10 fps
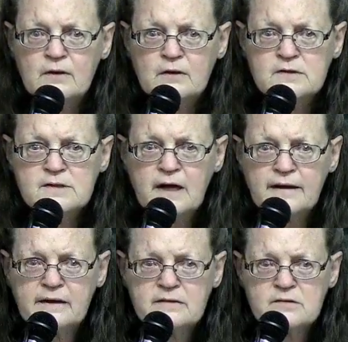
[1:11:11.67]
Looks
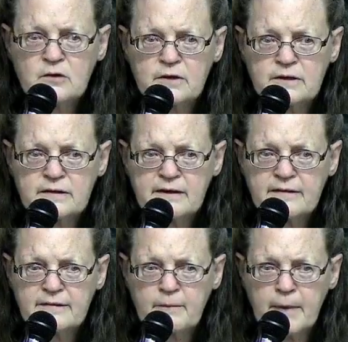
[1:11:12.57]
like he's going to take
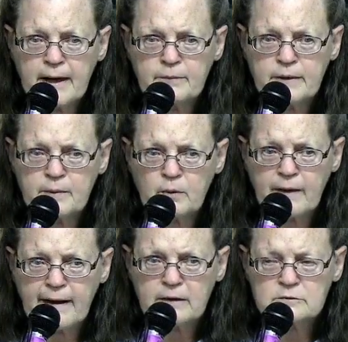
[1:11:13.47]
the bad people out.